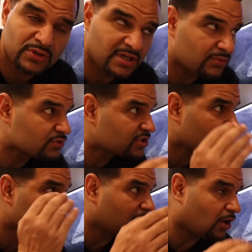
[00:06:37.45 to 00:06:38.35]
levels
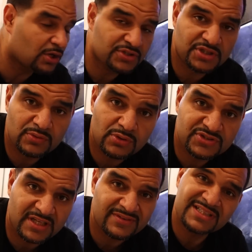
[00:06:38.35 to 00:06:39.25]
on the Nero
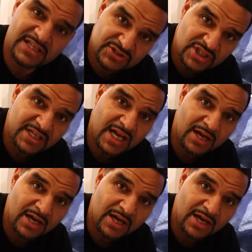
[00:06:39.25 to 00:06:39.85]
7. Let's check it